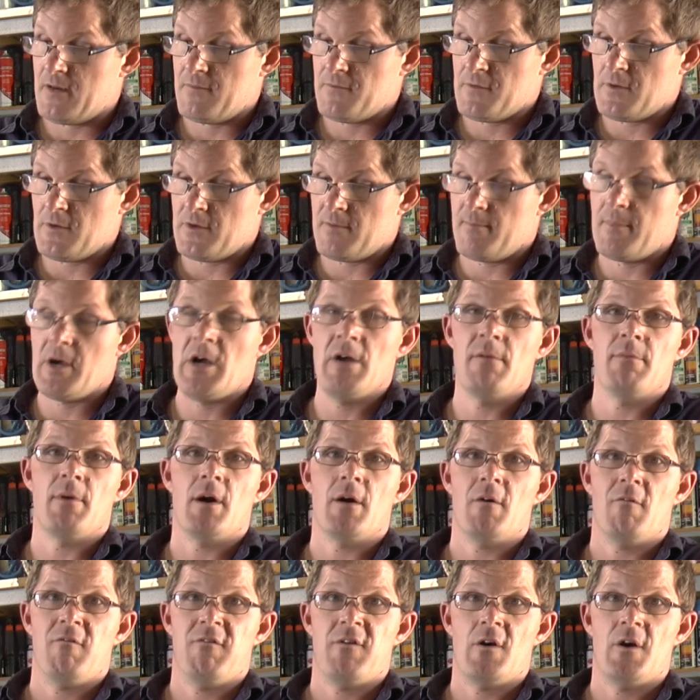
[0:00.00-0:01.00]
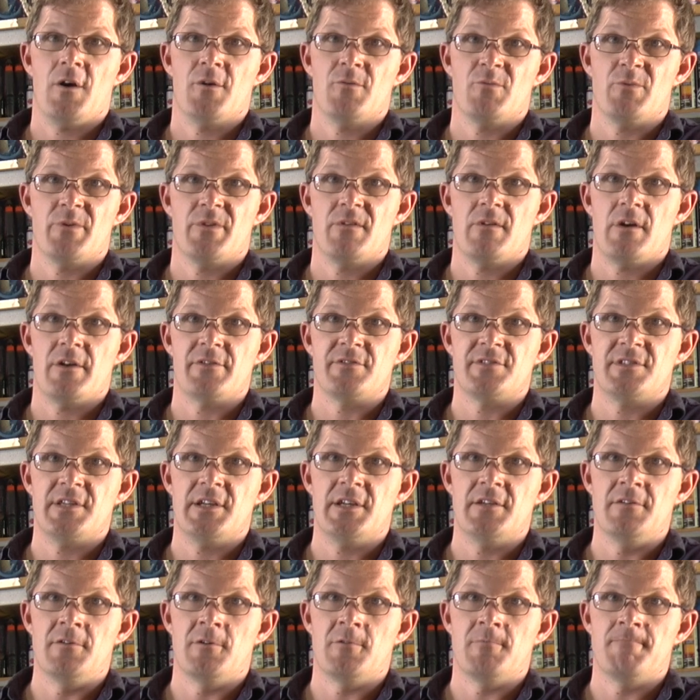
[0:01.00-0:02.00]
I've got a mobile phone with no
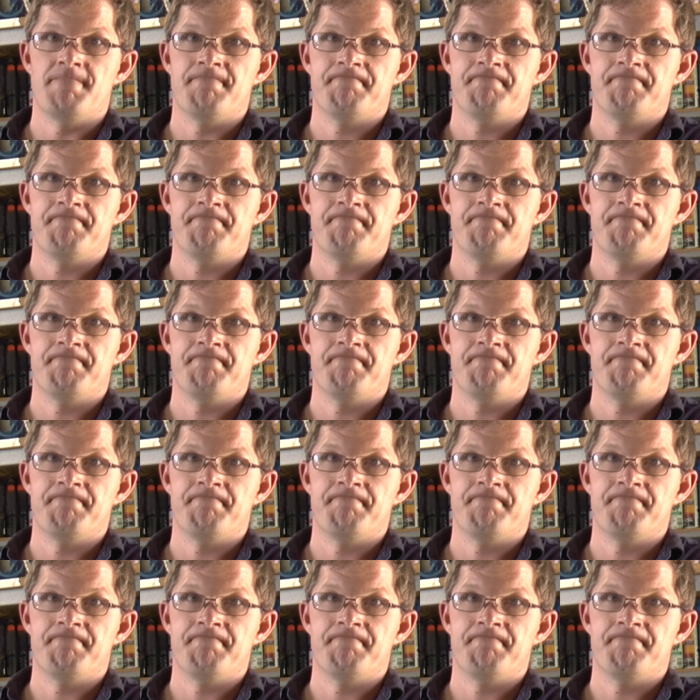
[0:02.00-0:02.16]
signal.